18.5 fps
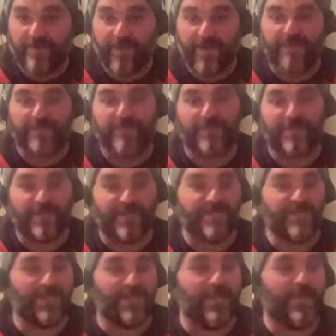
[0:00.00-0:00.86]

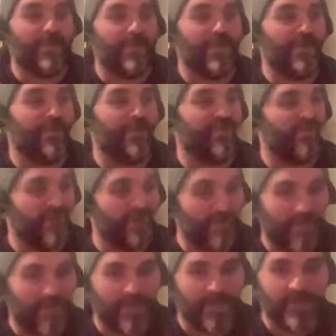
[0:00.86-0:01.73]
lecture. So it was
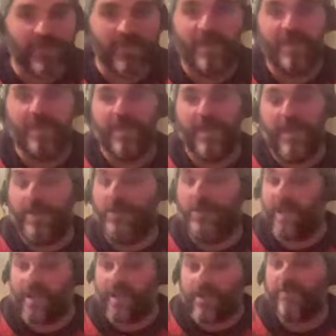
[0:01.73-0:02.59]
very much,
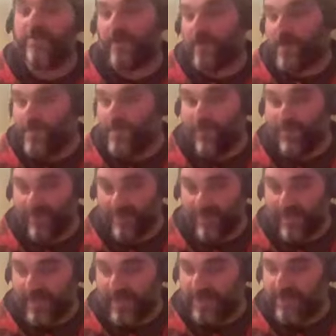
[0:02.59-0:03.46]
and it was actually a very
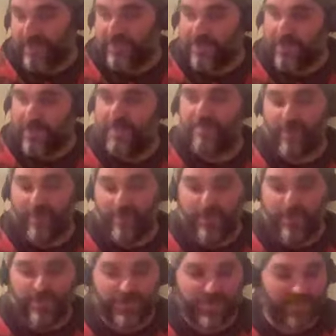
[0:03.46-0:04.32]
important lecture. So it's
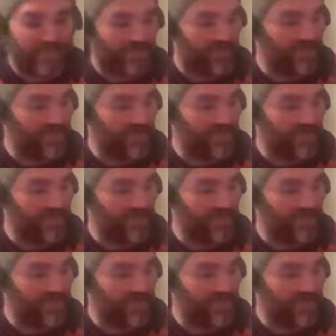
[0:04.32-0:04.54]
very much,